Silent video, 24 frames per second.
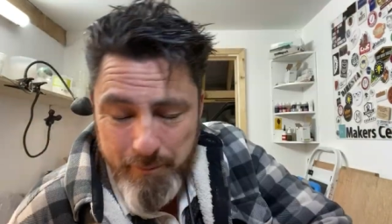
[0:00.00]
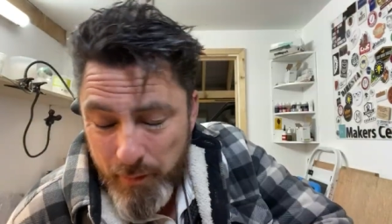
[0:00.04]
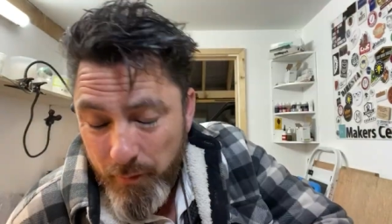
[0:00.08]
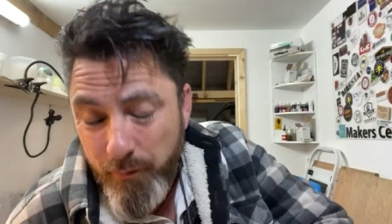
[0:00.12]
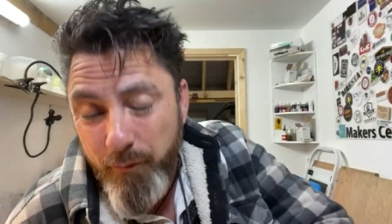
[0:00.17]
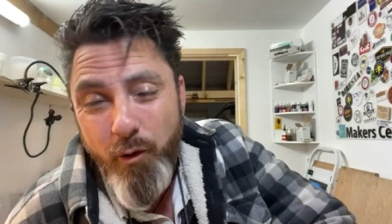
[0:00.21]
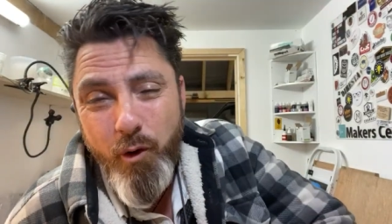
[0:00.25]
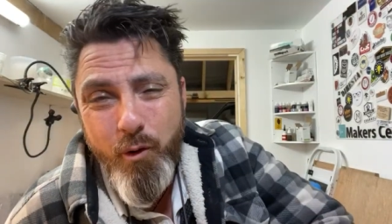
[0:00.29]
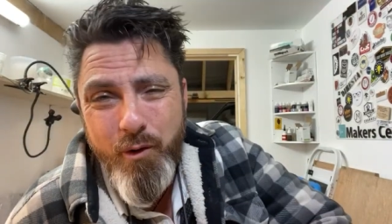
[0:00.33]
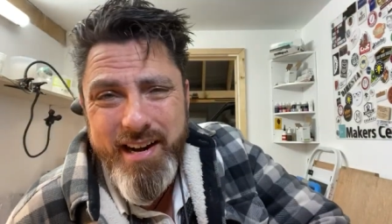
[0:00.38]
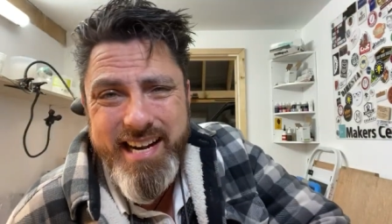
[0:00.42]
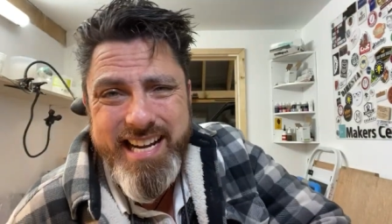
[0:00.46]

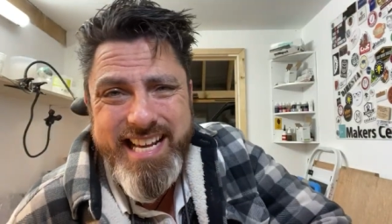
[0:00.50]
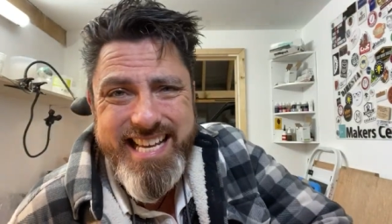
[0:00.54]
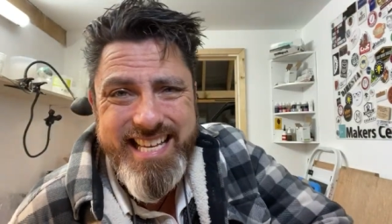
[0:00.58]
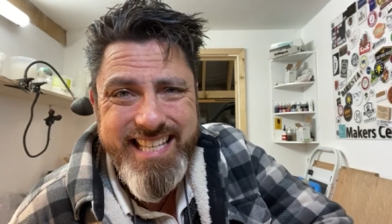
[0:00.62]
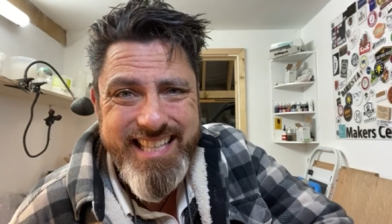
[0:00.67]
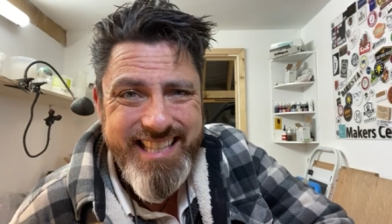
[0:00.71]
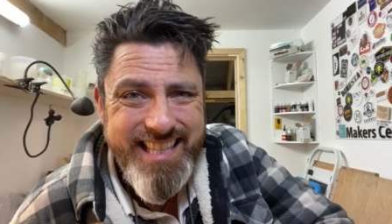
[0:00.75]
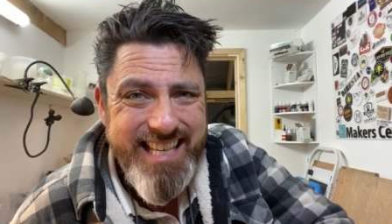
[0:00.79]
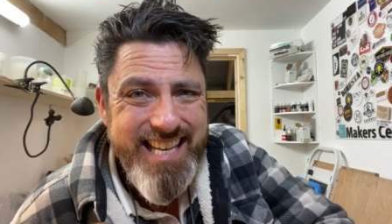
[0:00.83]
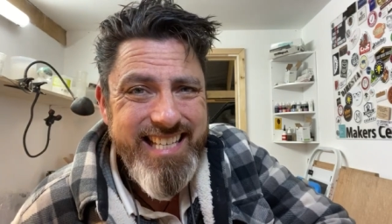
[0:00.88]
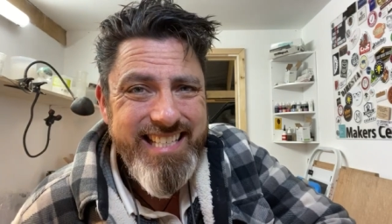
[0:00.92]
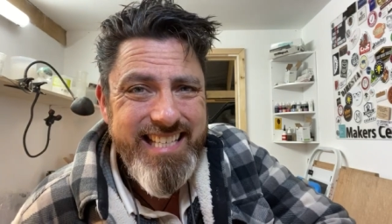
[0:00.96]
Before any
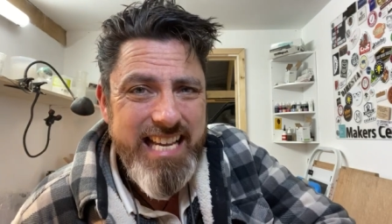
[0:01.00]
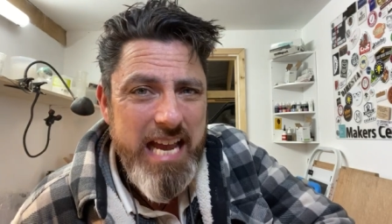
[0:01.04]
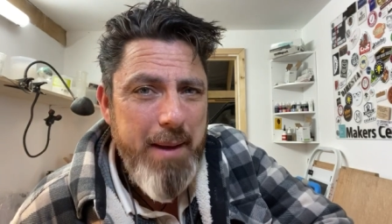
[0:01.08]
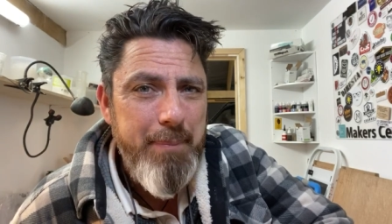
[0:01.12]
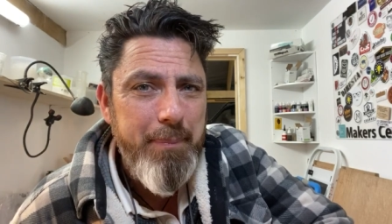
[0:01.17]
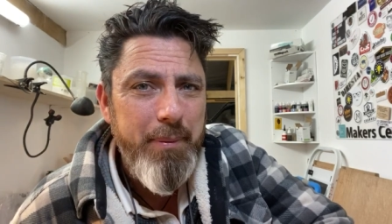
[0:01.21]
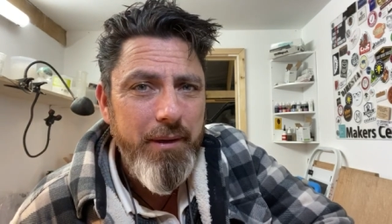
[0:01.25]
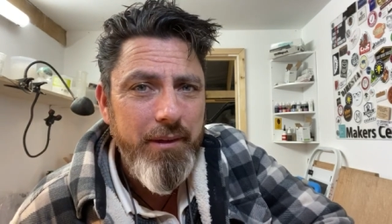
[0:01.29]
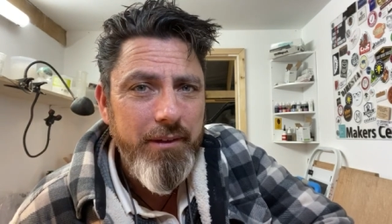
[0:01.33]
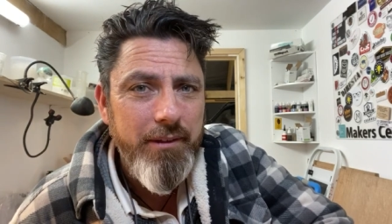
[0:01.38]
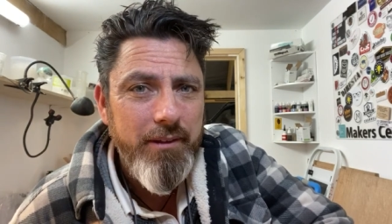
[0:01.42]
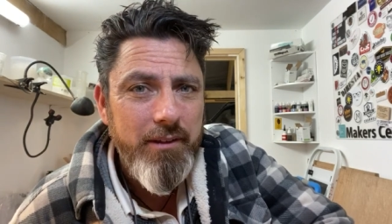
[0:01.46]
of this
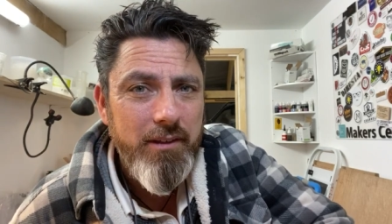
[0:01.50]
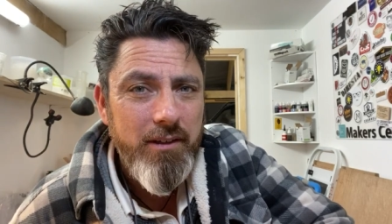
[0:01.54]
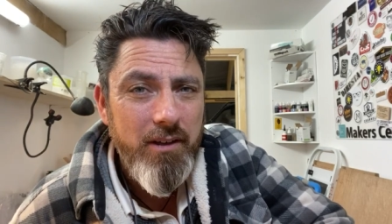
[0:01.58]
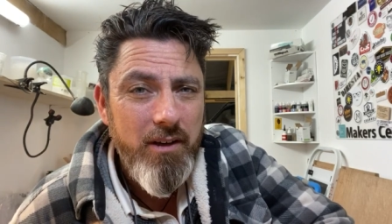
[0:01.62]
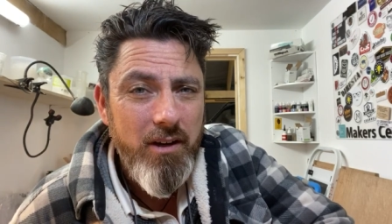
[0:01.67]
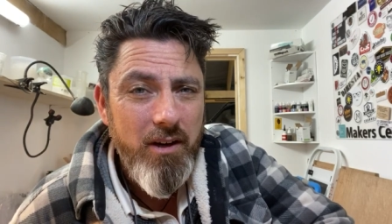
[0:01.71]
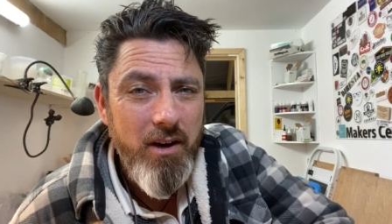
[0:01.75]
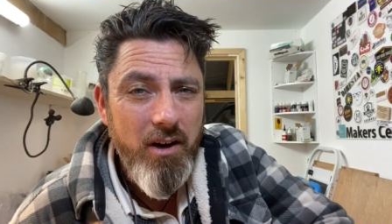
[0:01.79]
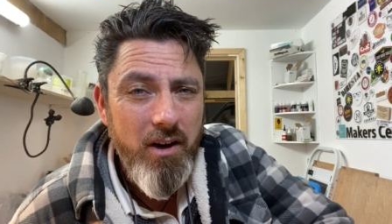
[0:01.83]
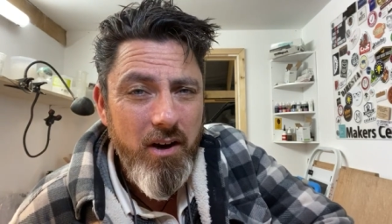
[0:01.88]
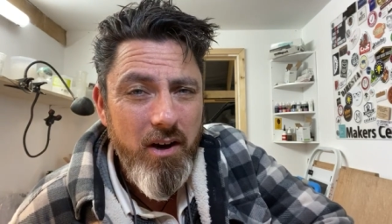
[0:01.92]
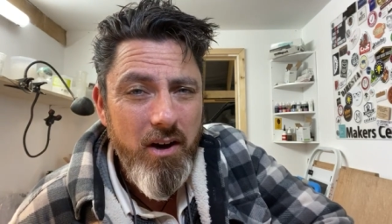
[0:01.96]
happened,
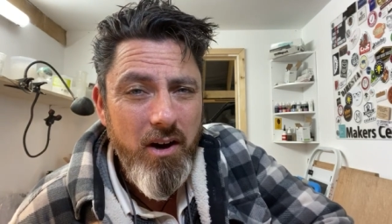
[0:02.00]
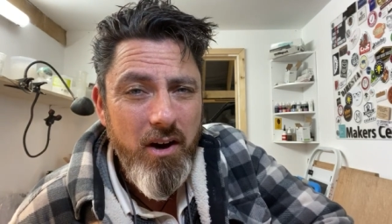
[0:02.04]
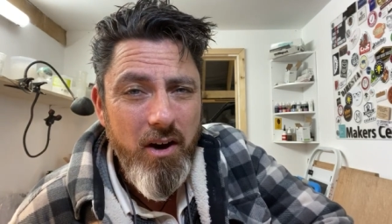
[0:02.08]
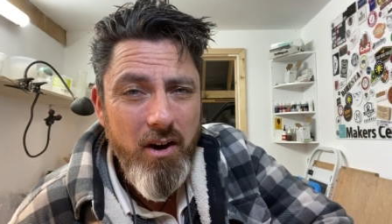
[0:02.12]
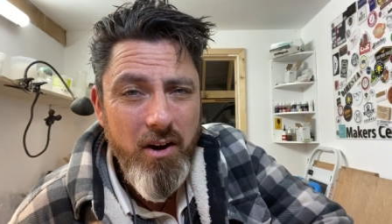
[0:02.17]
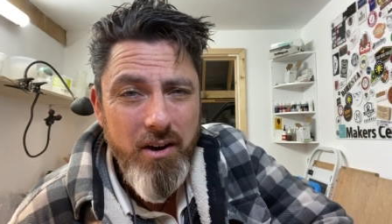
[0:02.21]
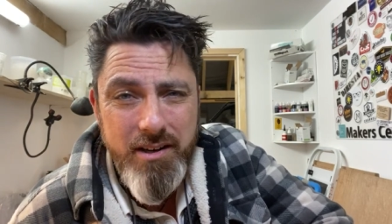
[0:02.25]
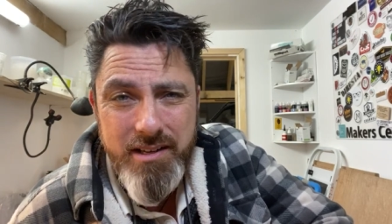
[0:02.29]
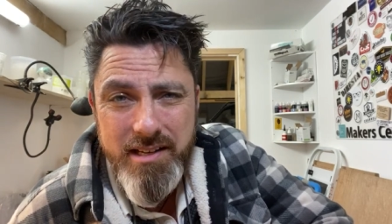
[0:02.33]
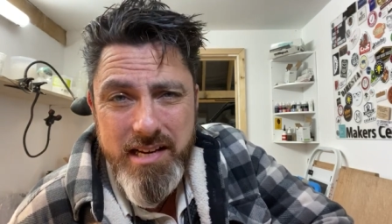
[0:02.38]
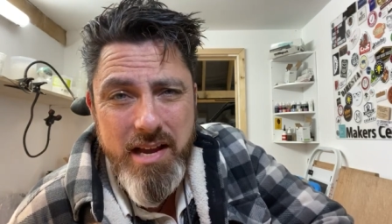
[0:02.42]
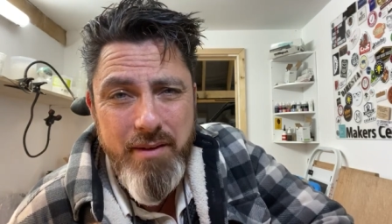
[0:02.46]

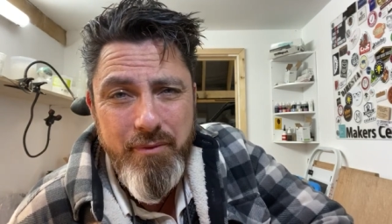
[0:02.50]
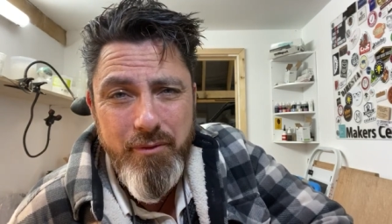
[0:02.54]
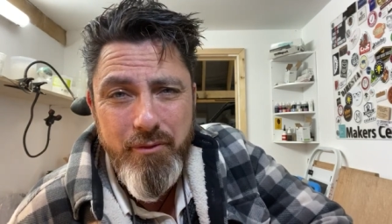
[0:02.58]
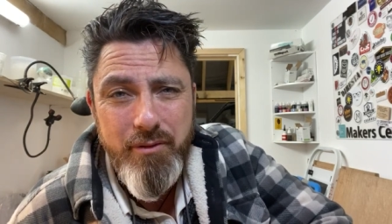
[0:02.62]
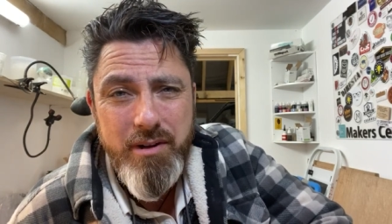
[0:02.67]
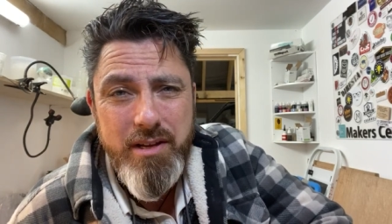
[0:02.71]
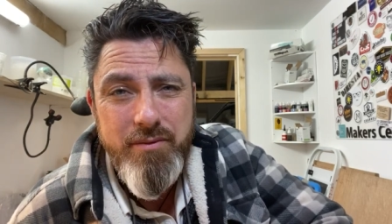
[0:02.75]
I never